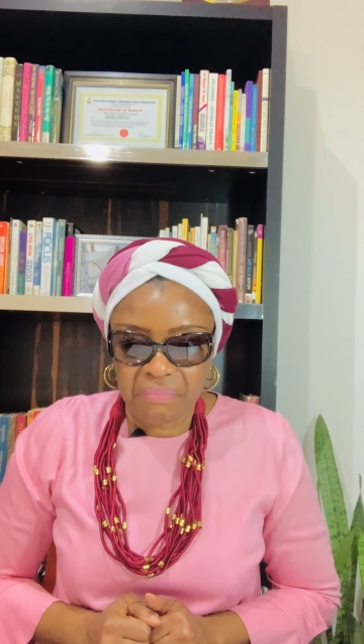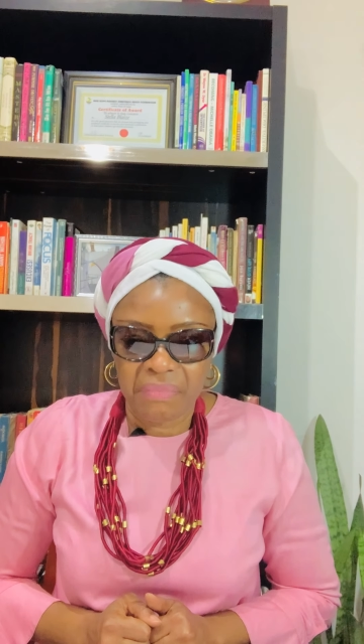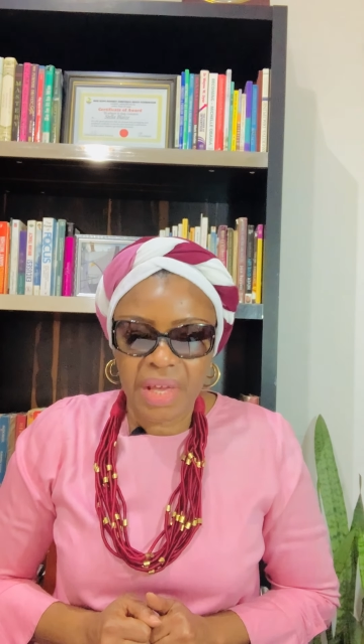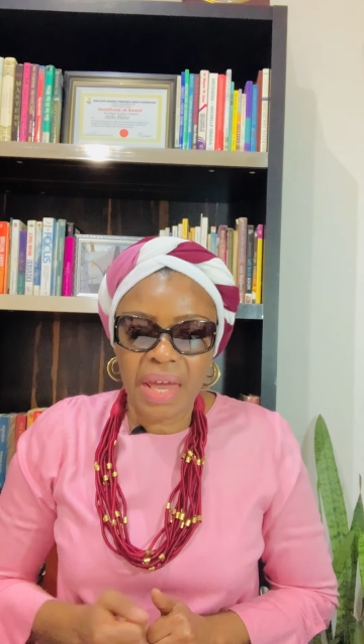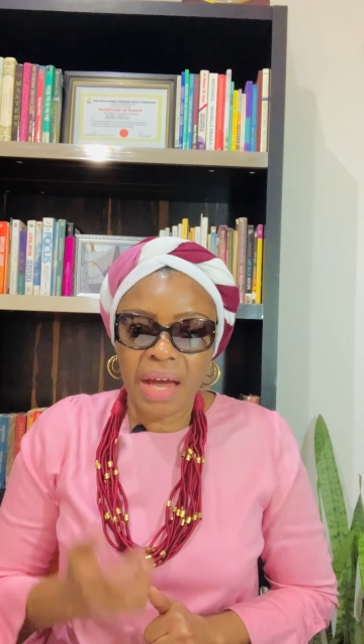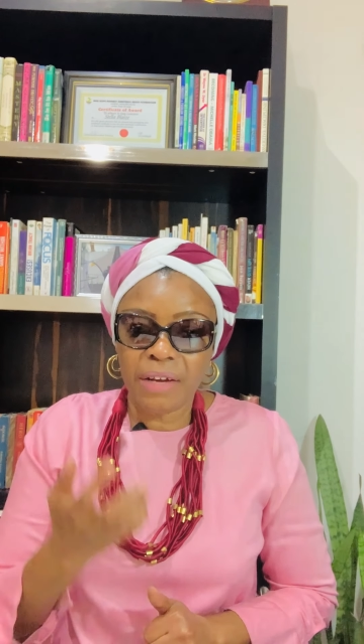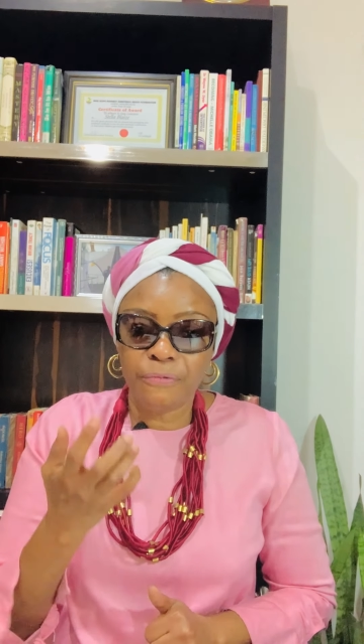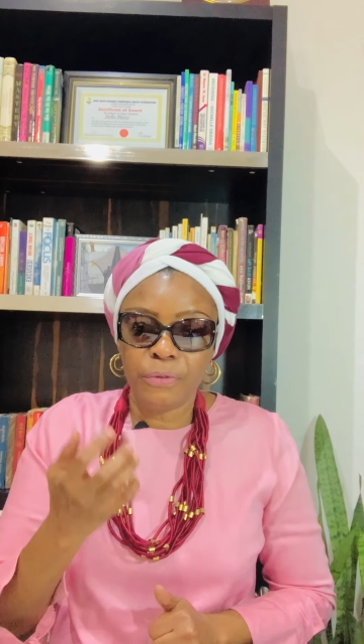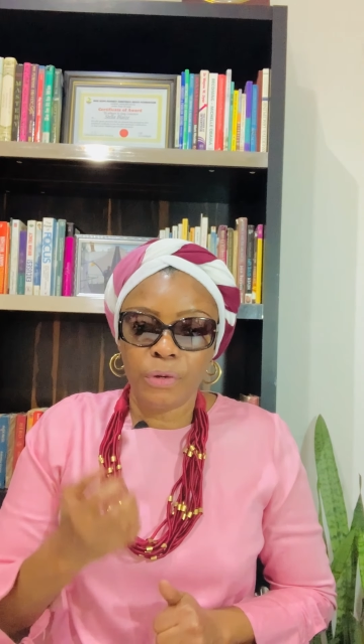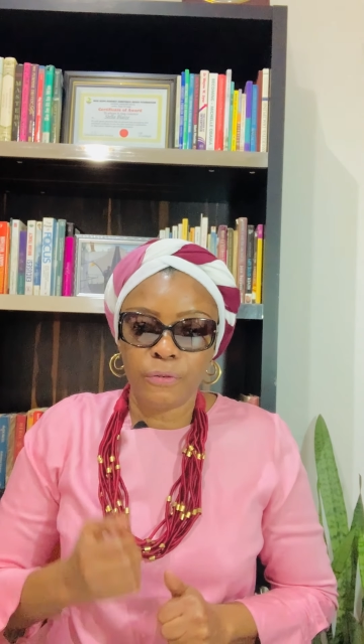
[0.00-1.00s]
a
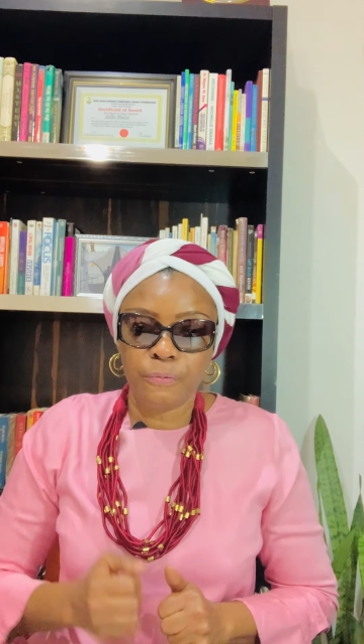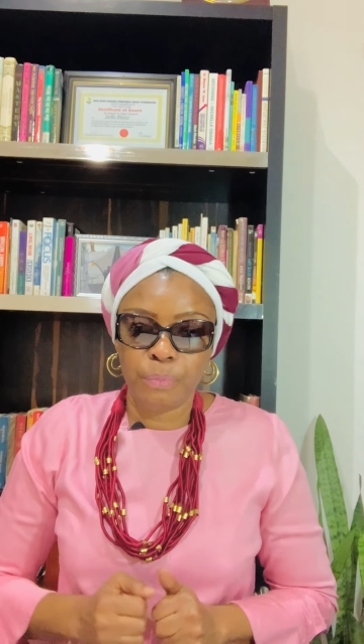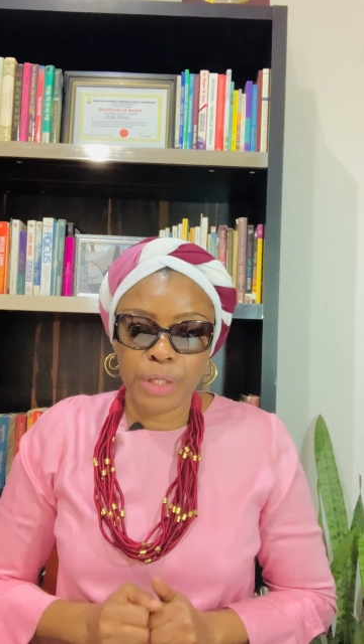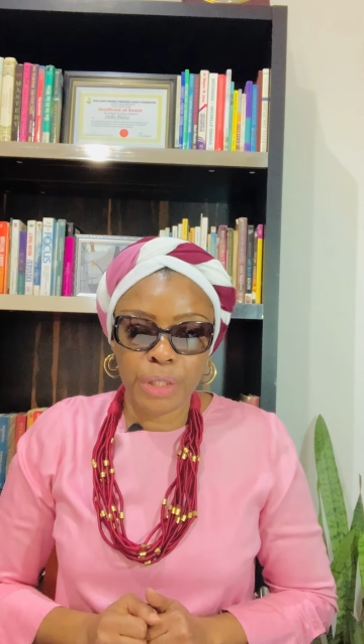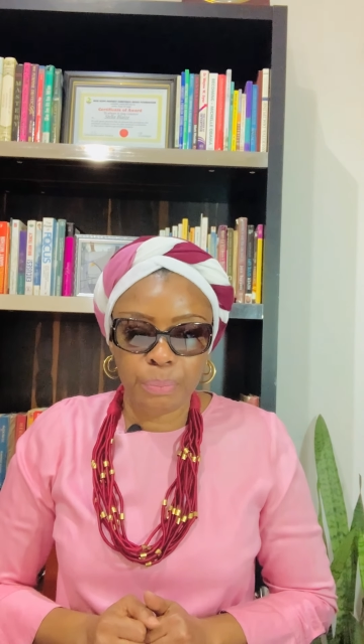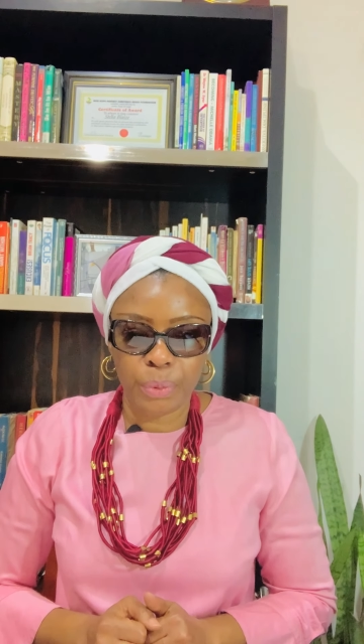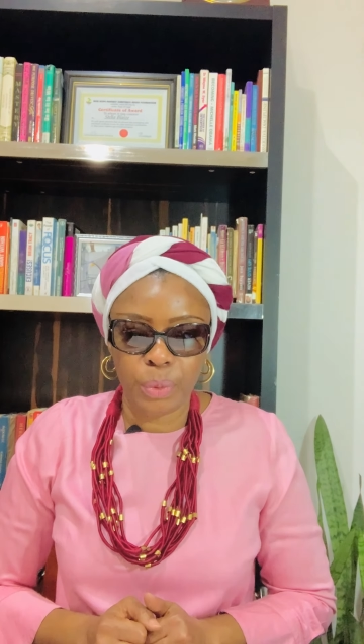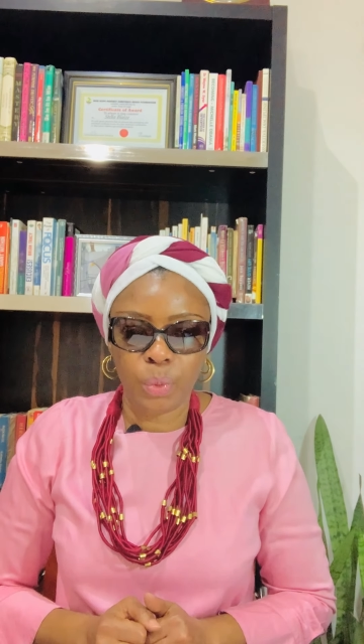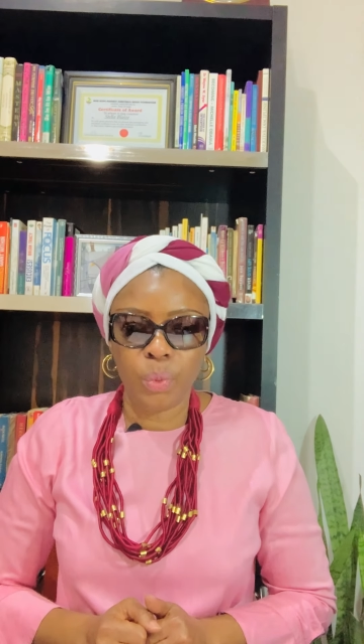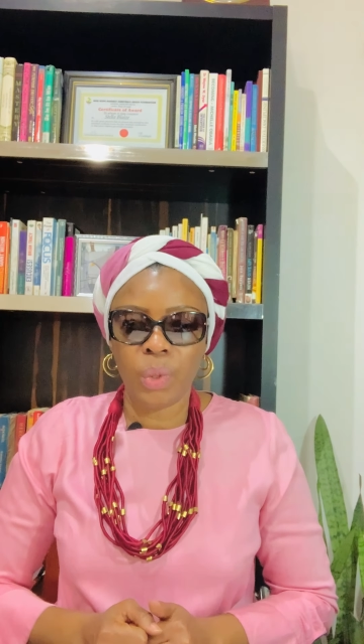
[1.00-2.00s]
handful of
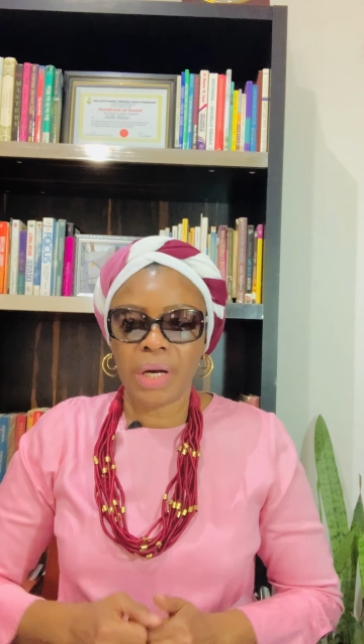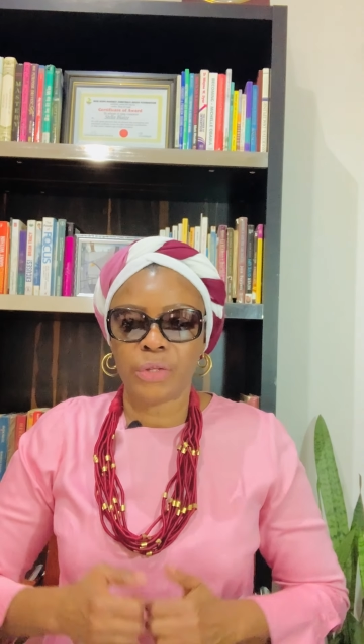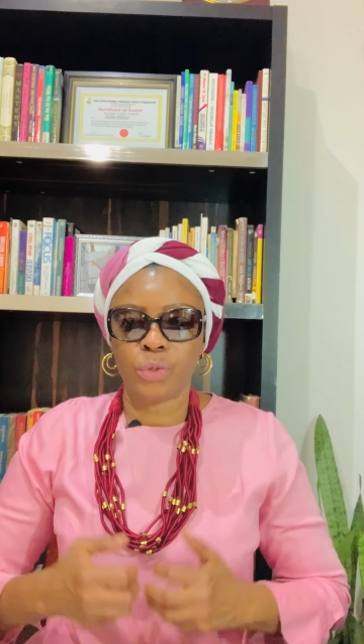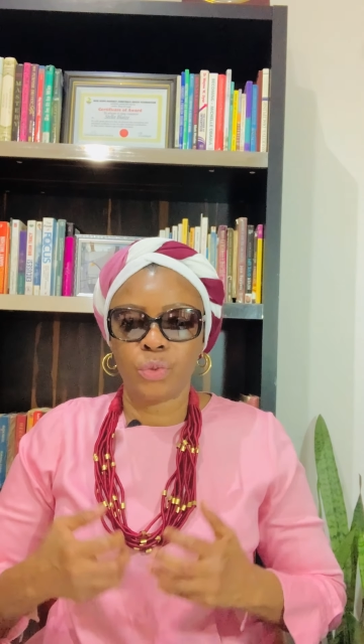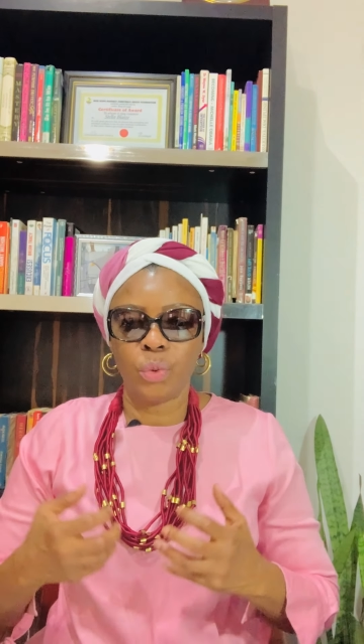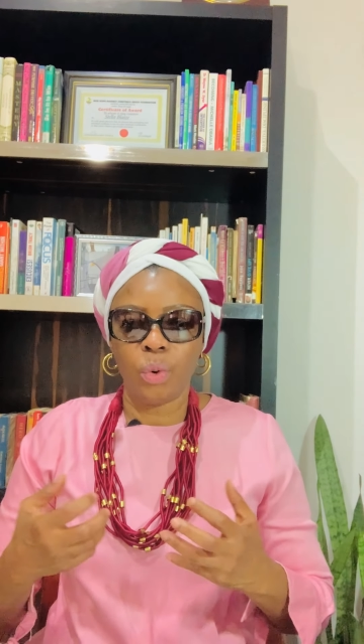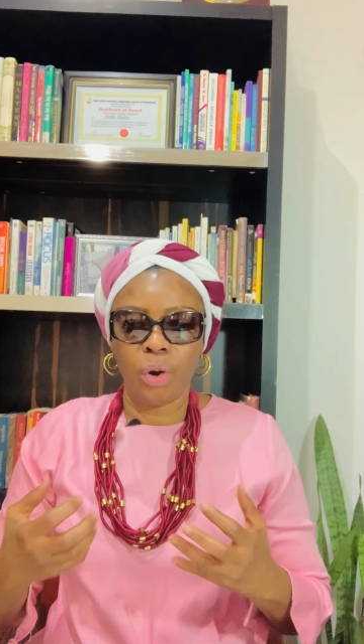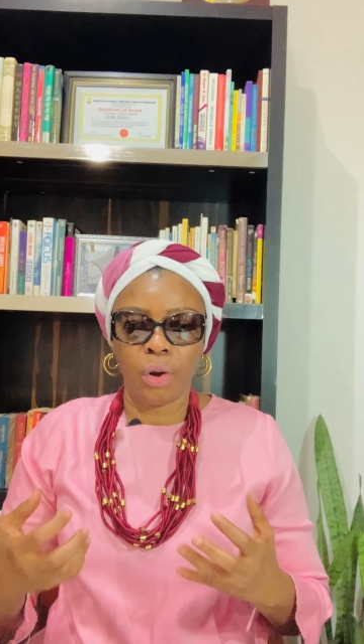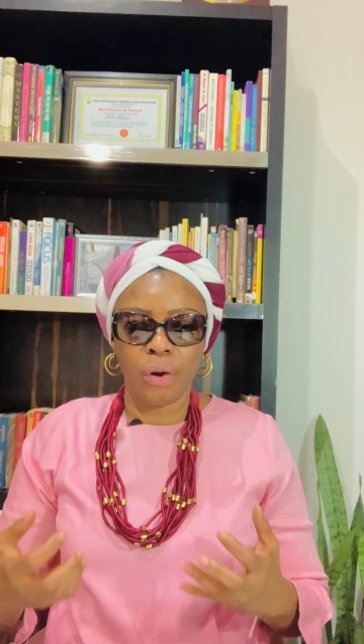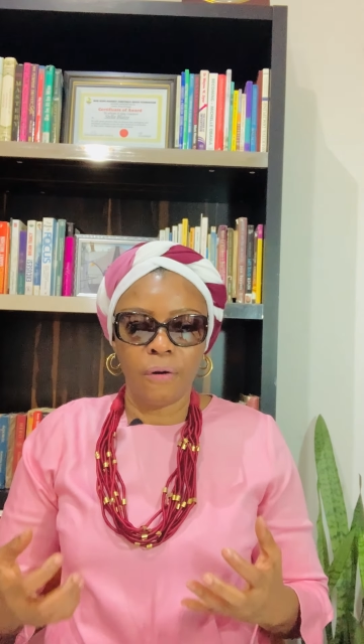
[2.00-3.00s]
people who are so
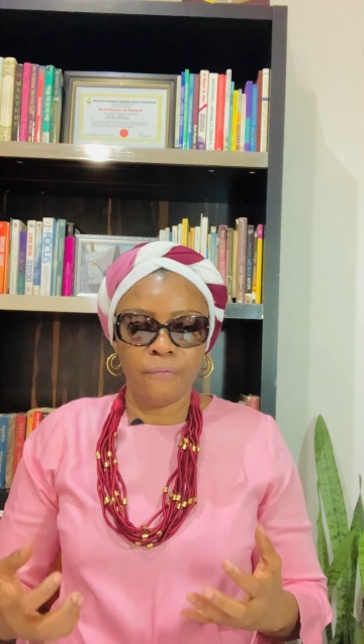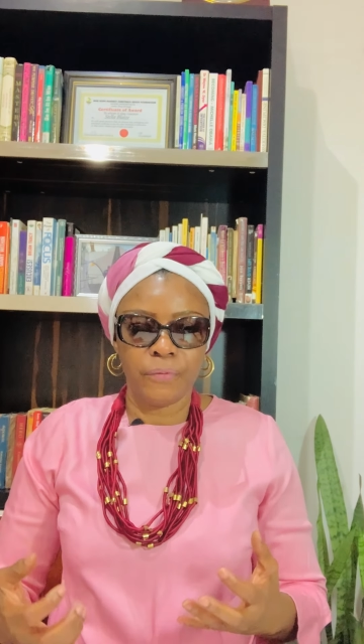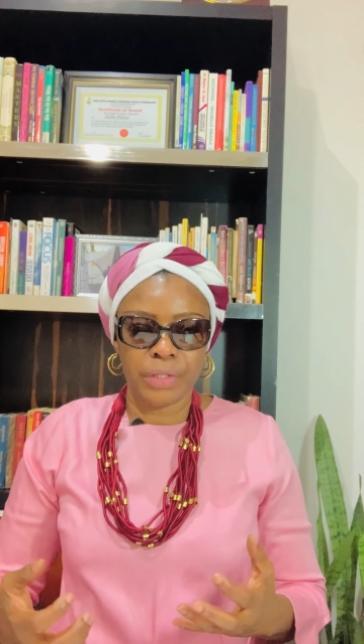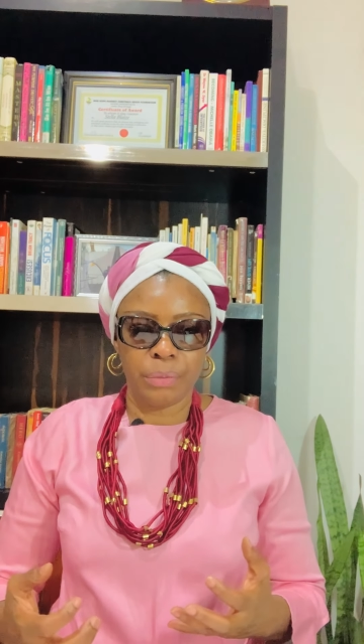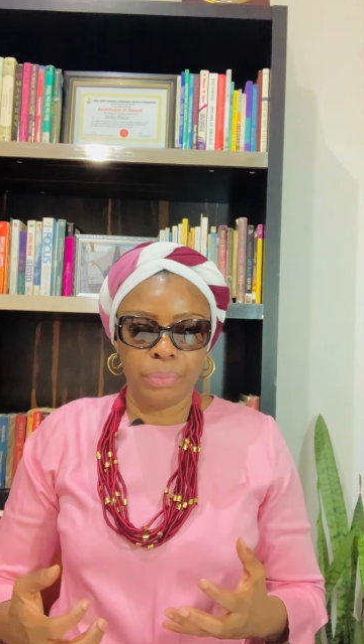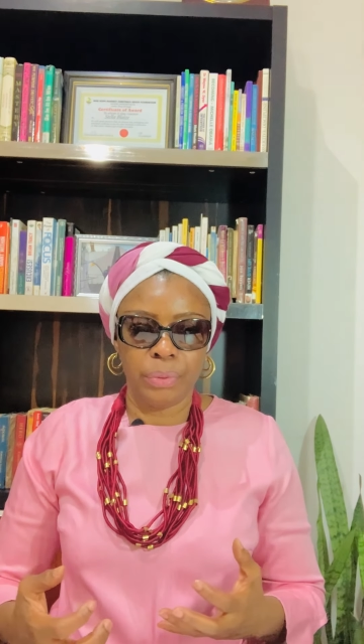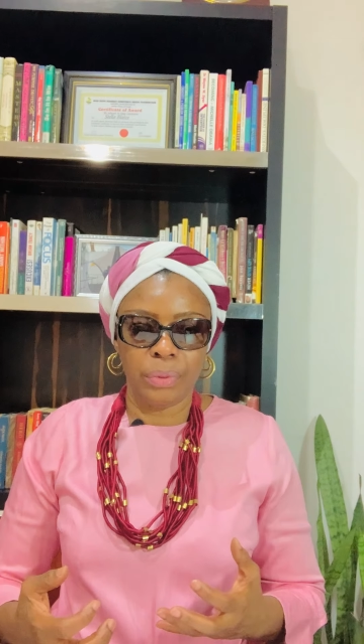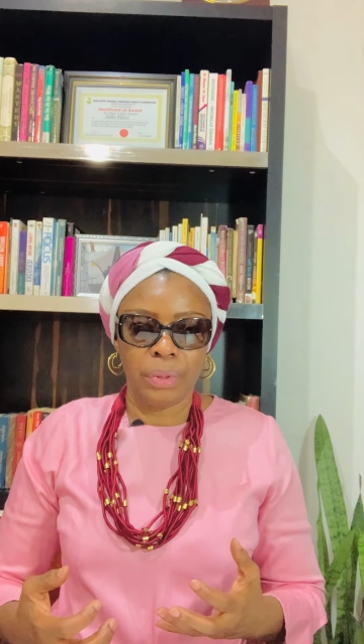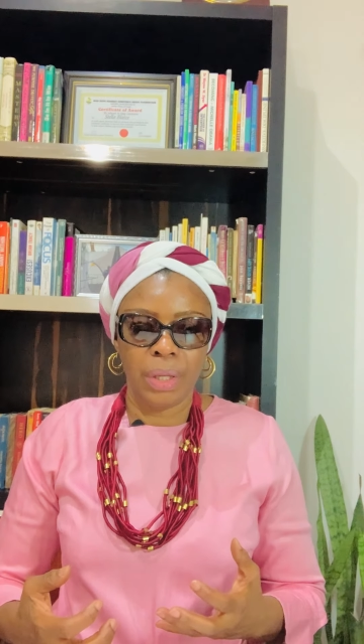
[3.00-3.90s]
uncomfortable